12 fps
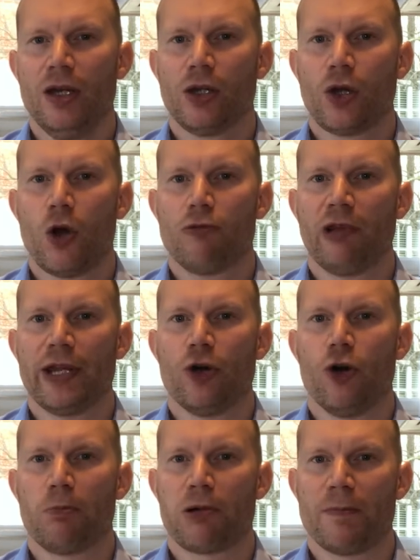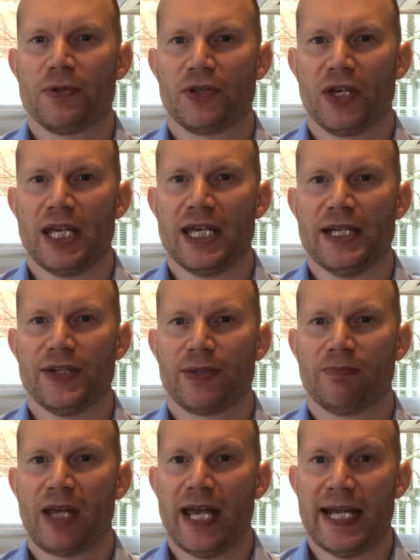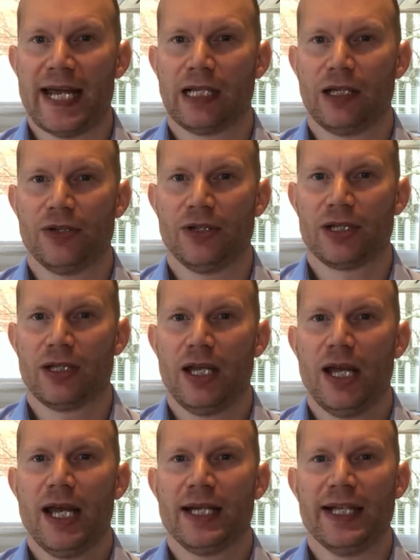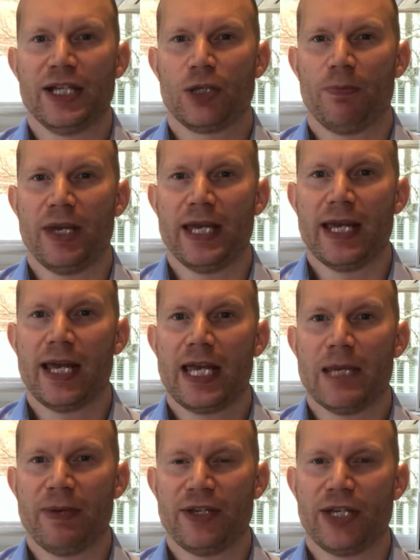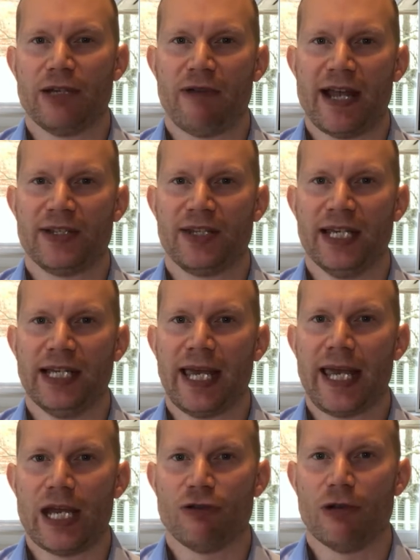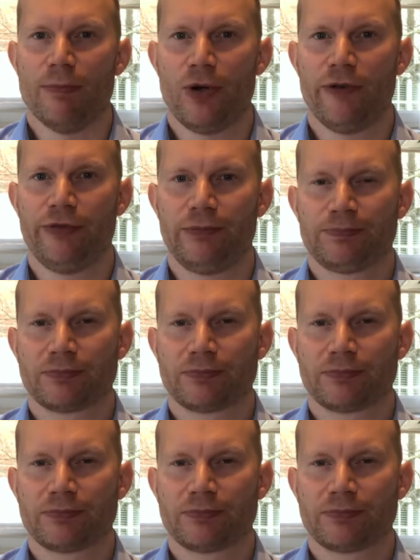Currently, all properties in England need to be EPC rating E or above.